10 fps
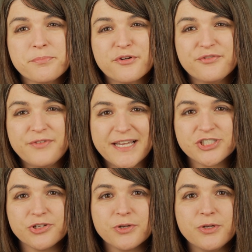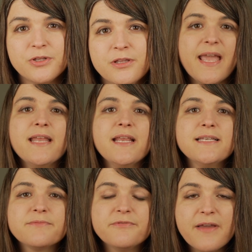Professional, and
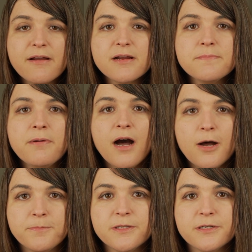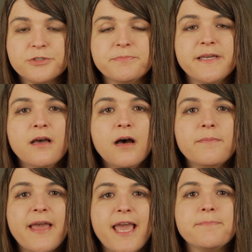is very popular to
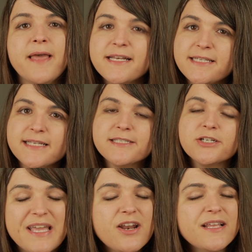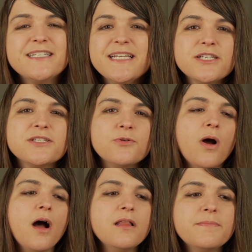become a pen tester. It, it teaches
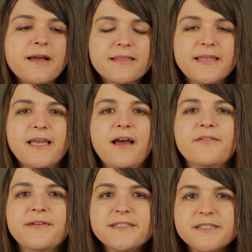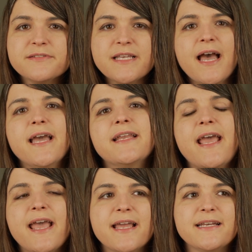you all about the offensive
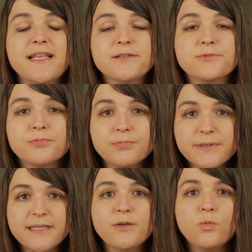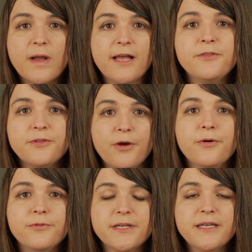side, and it is really
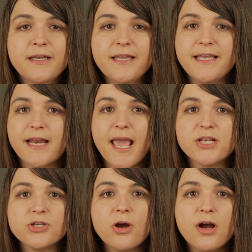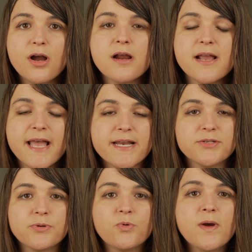well-known in H R and
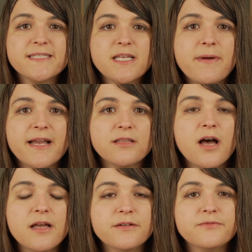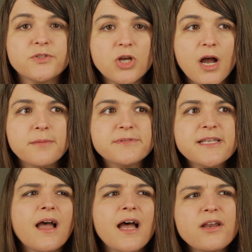is requested by a lot of jobs.
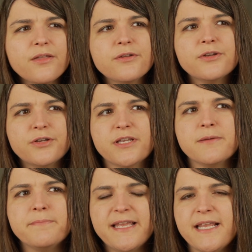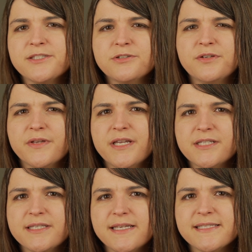Another good competing certificate
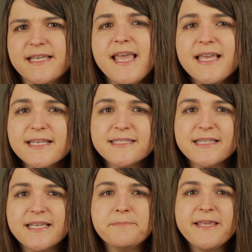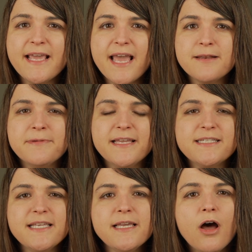to this is the P N P
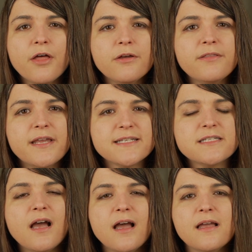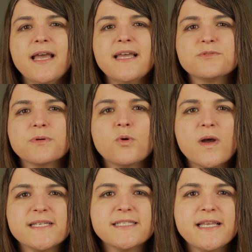T, although that is not as
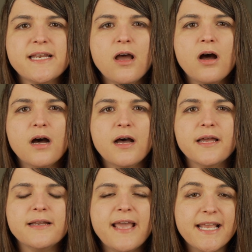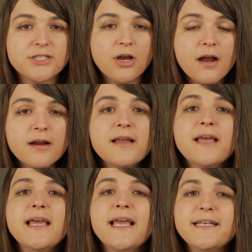requested on H R.
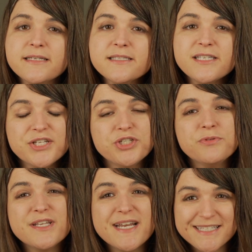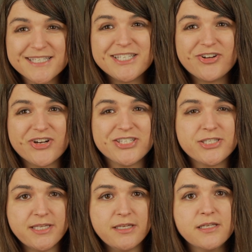It does teach you the necessary
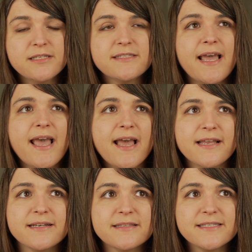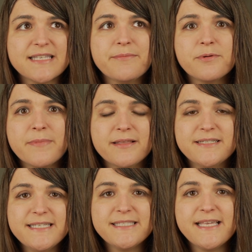skills, and the Cyber
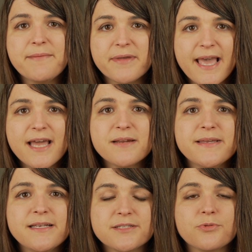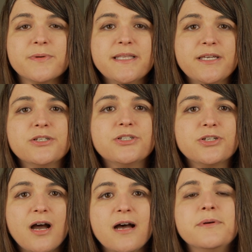T C M Academy does a really good
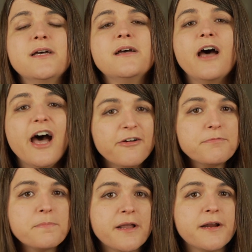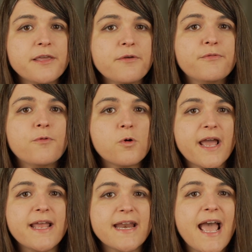job of preparing you for
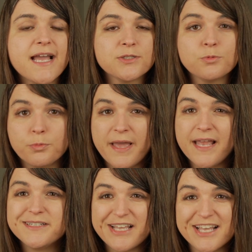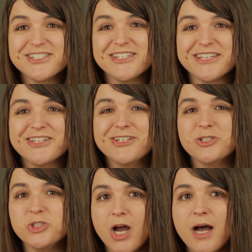an actual pen testing
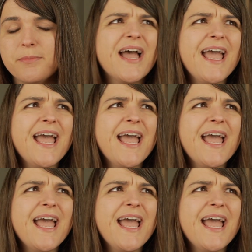job.